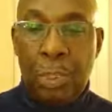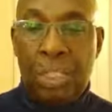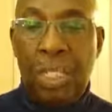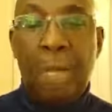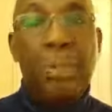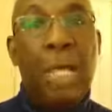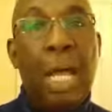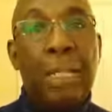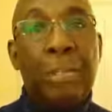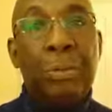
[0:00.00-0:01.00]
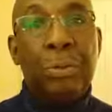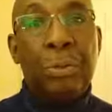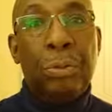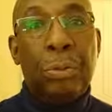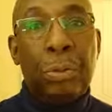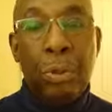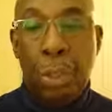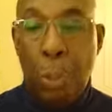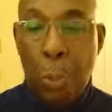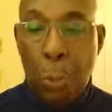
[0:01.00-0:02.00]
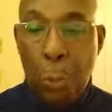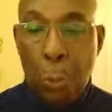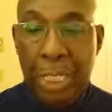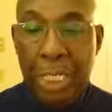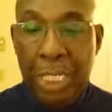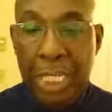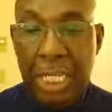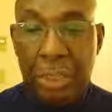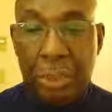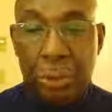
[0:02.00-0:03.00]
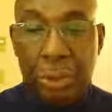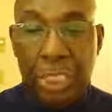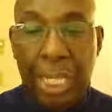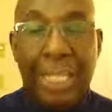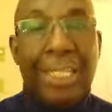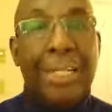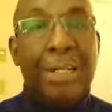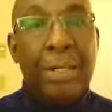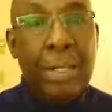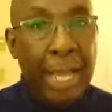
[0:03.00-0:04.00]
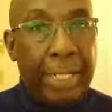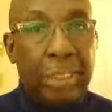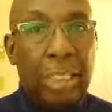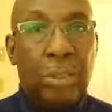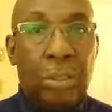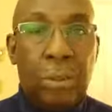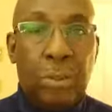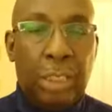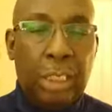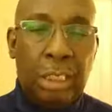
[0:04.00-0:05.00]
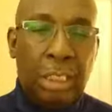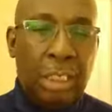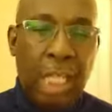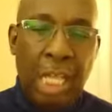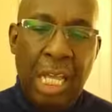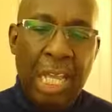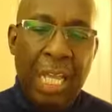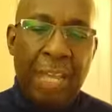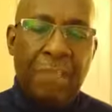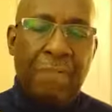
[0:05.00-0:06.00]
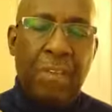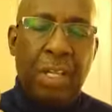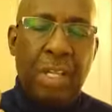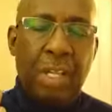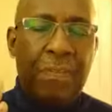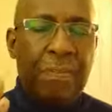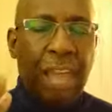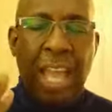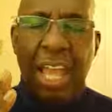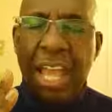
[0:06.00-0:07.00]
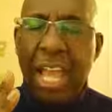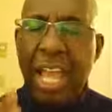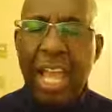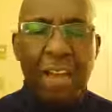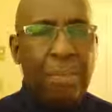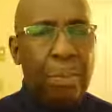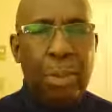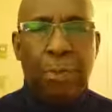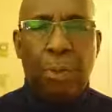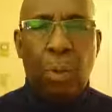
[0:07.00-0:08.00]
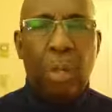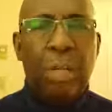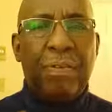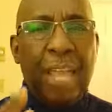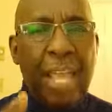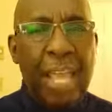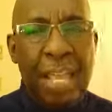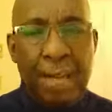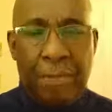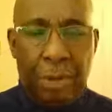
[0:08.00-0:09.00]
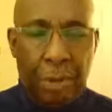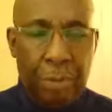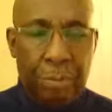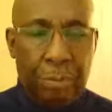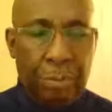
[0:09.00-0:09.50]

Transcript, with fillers: Subtitle, we need to stay connected to Jesus. If, if ever before, if ever,